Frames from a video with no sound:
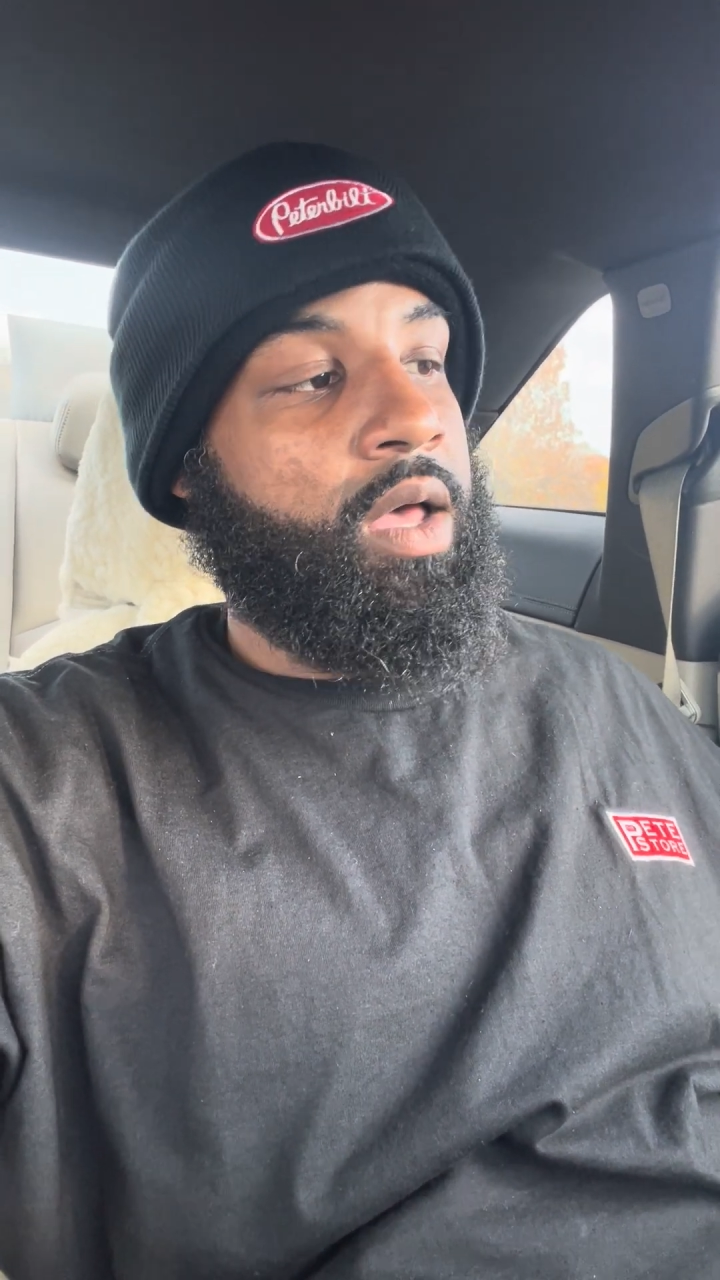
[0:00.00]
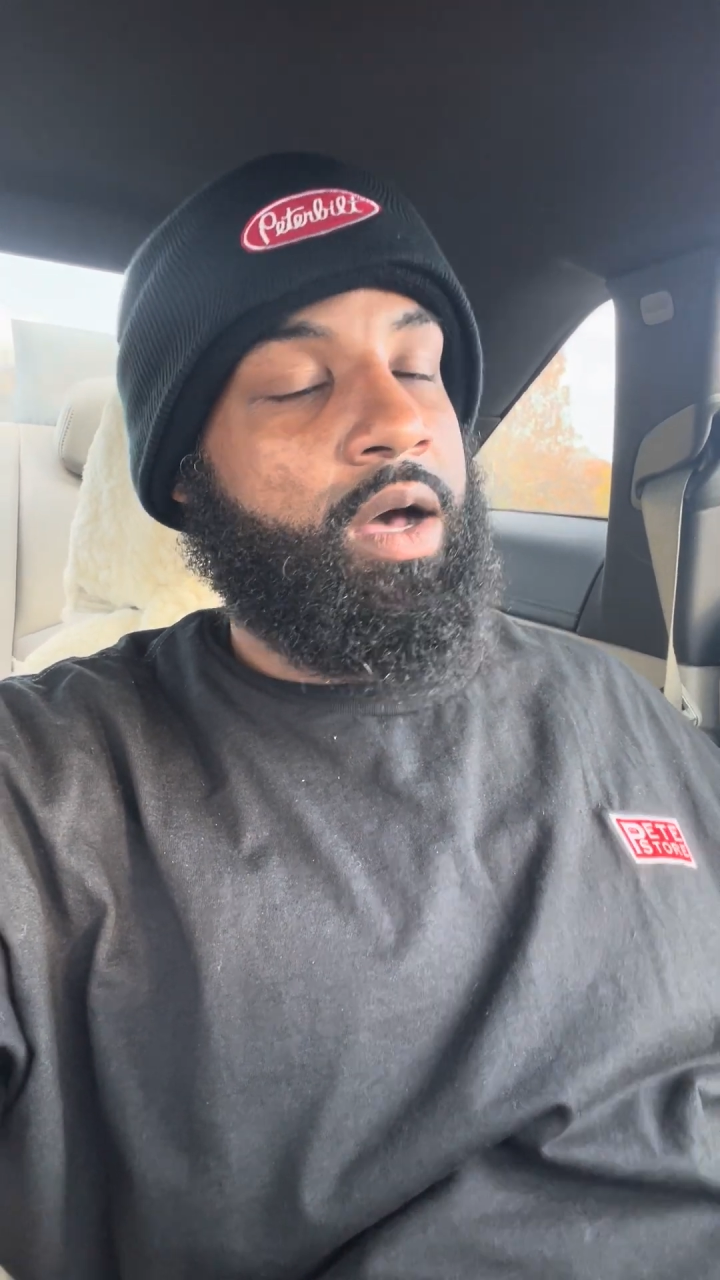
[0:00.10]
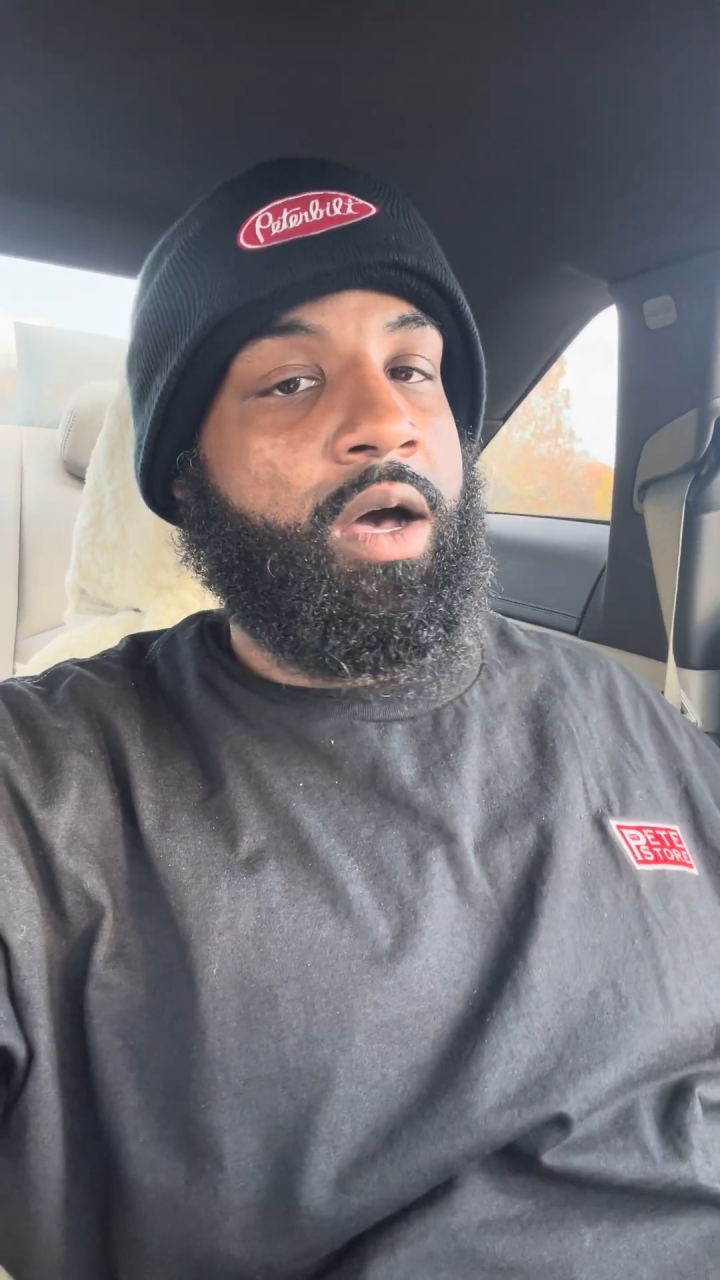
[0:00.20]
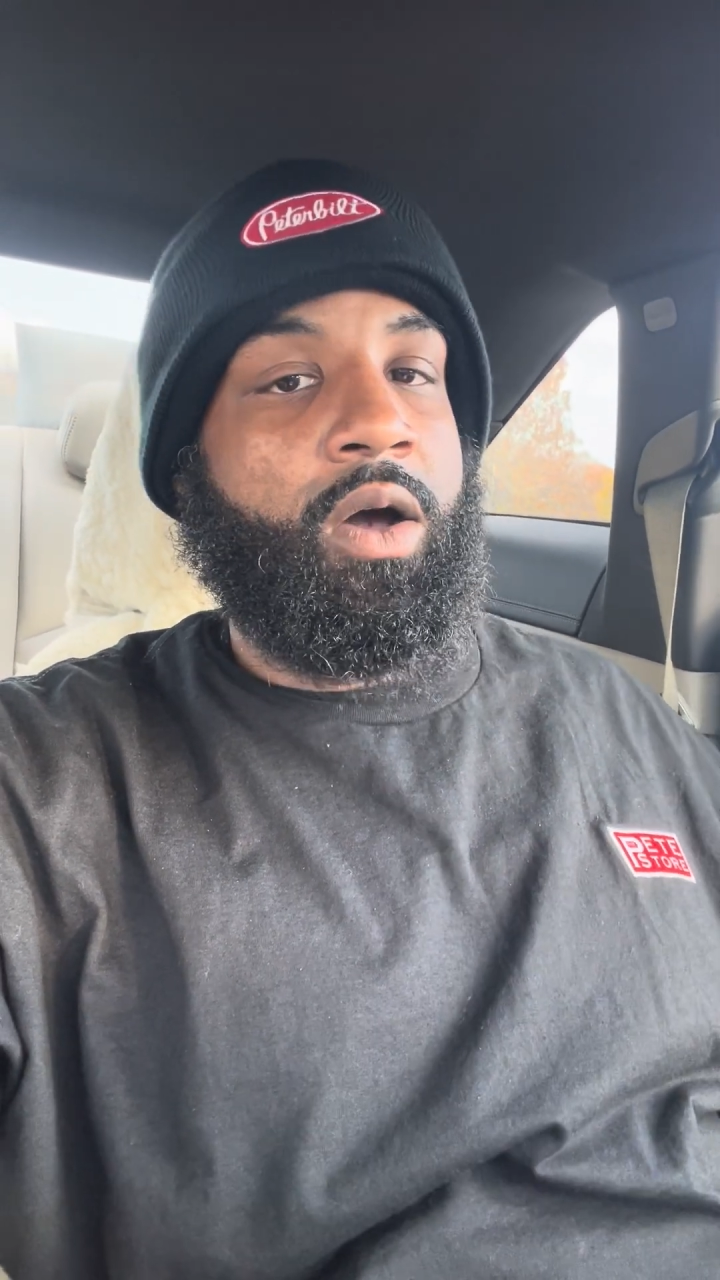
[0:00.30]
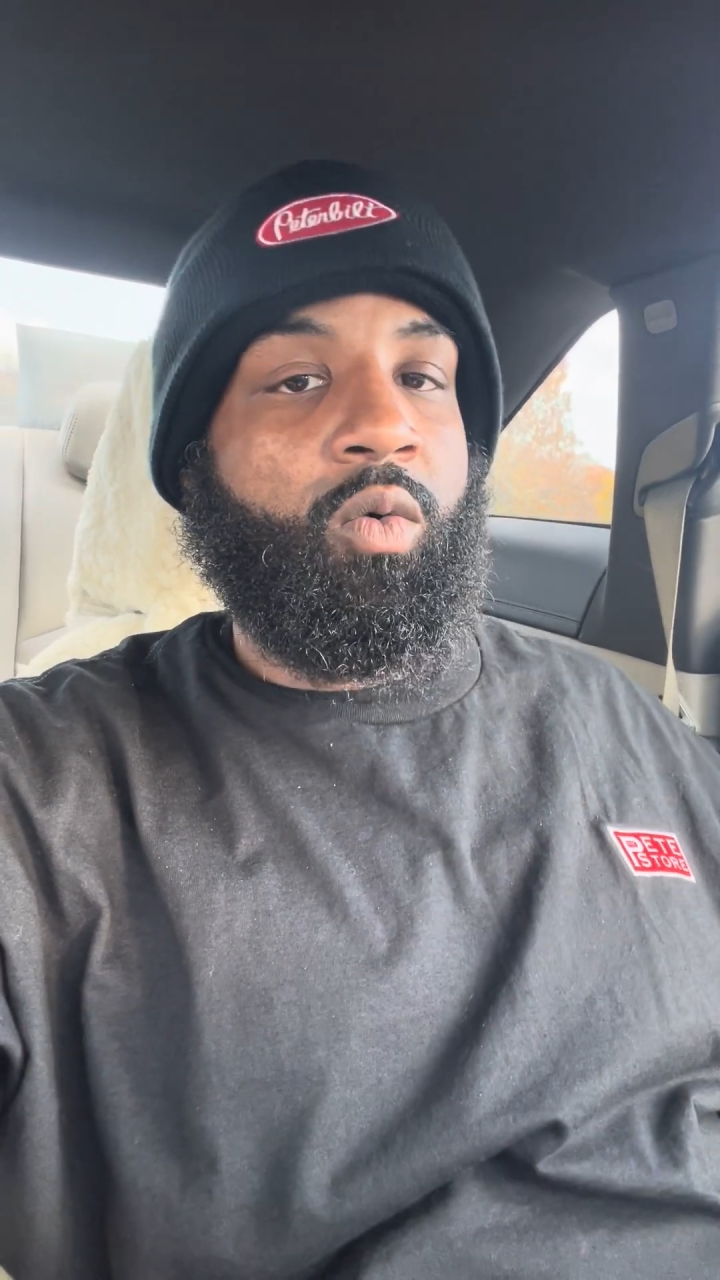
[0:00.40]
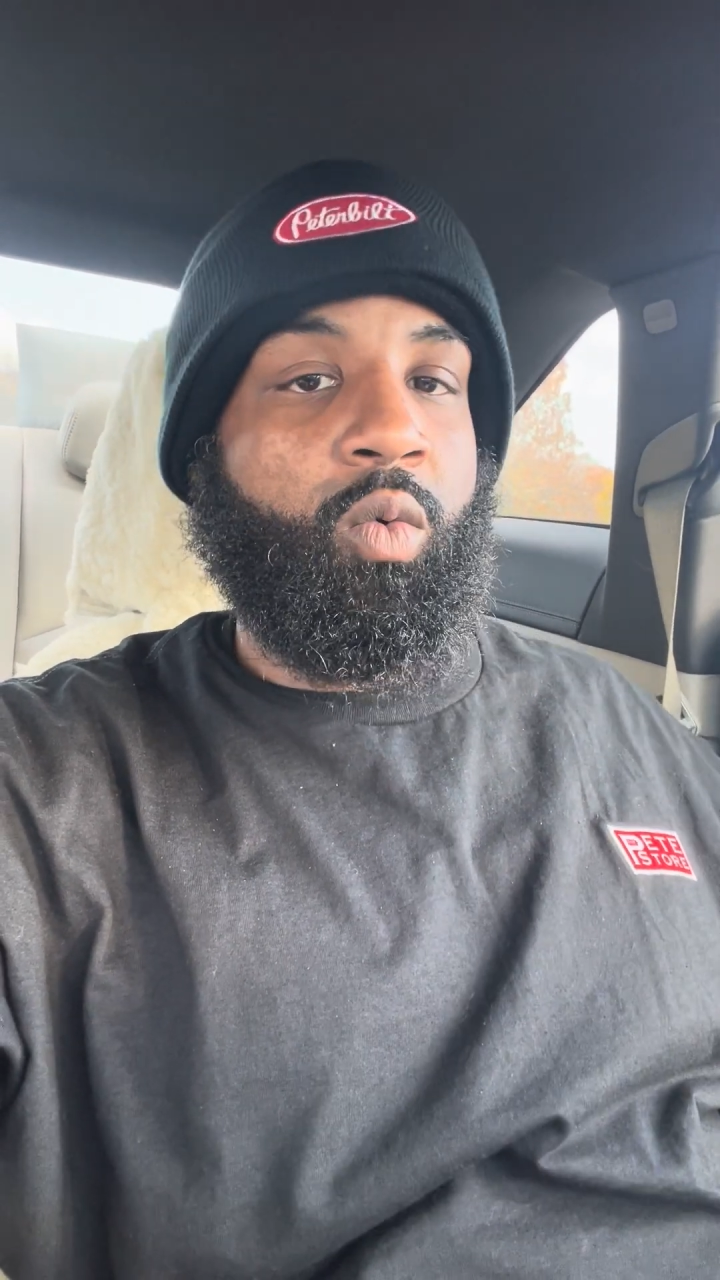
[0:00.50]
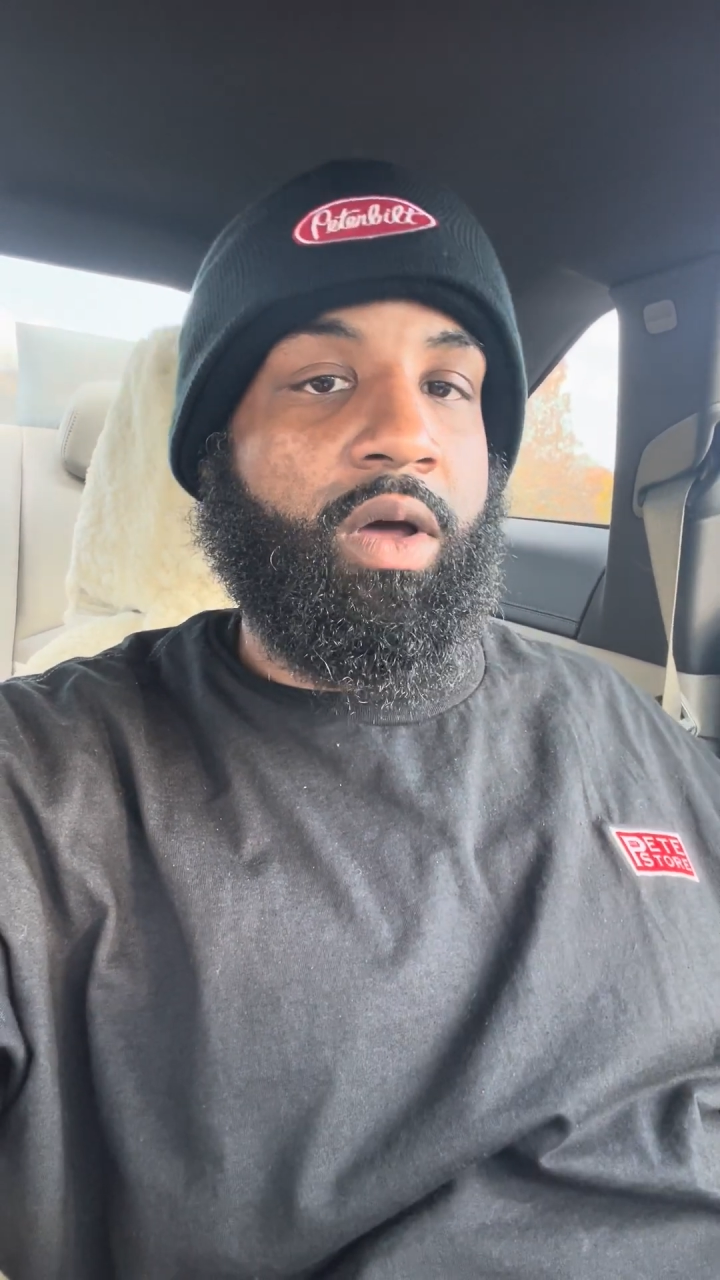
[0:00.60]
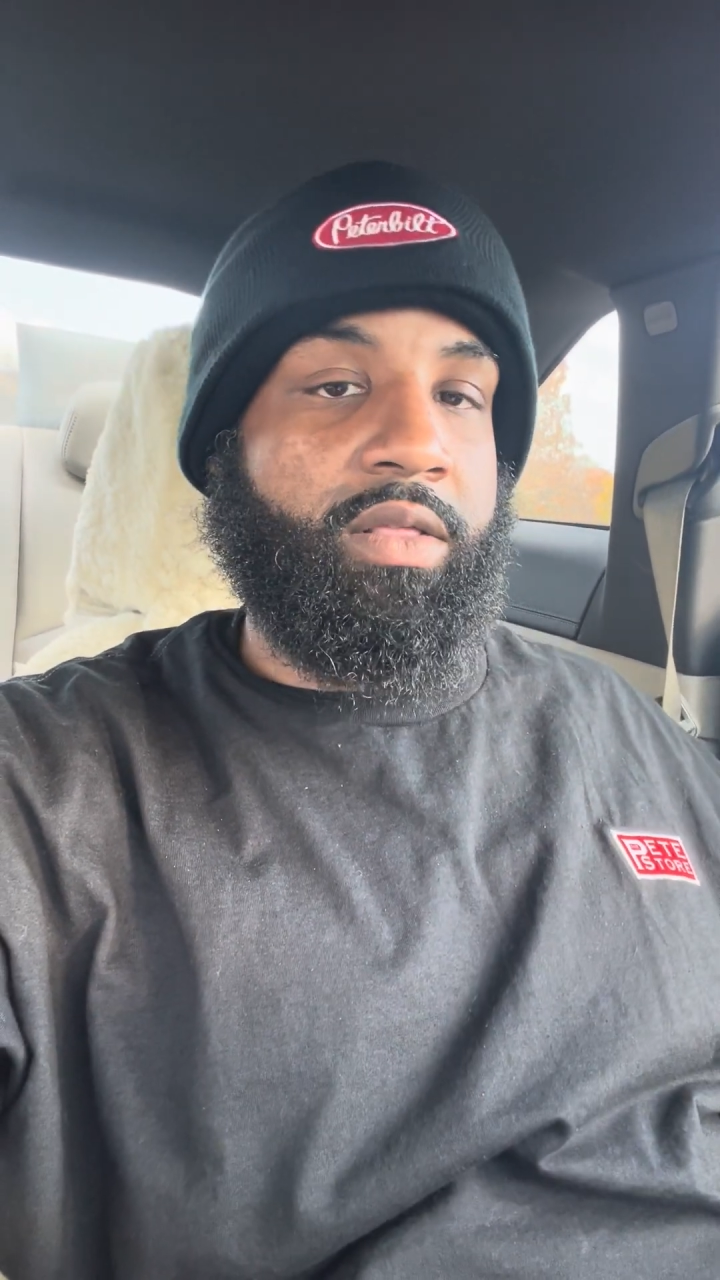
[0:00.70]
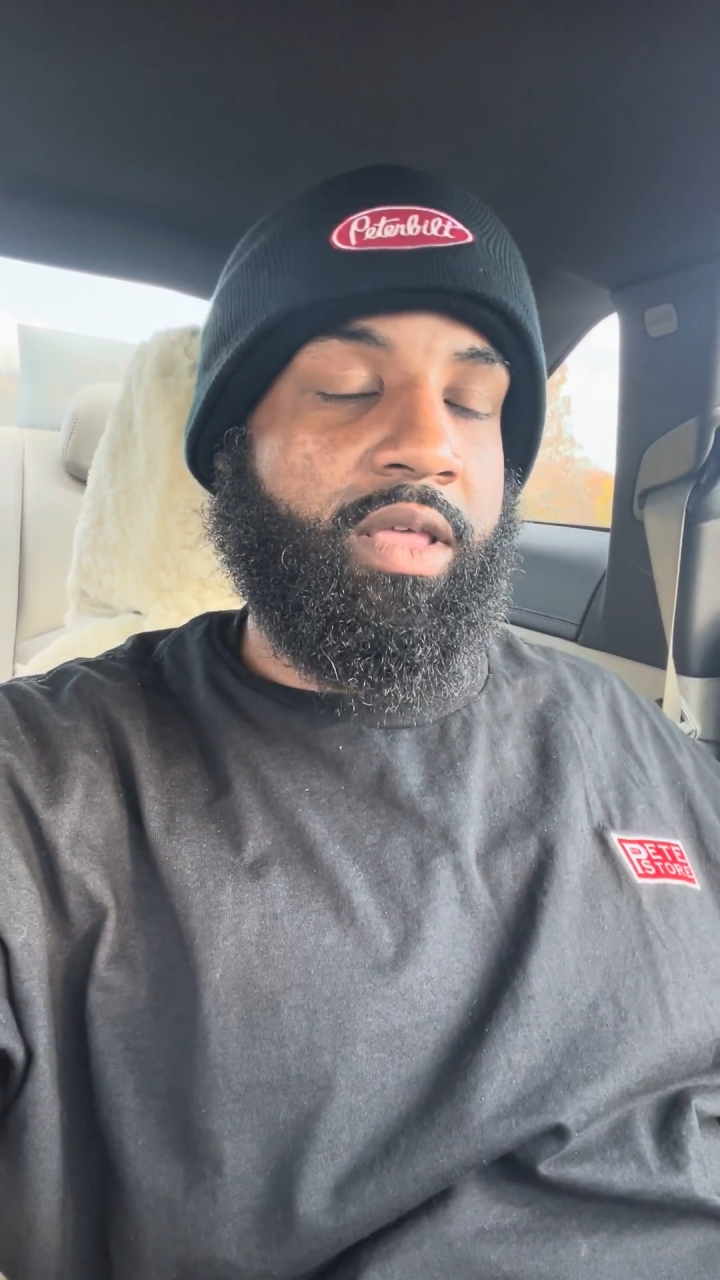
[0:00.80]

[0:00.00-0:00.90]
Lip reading: One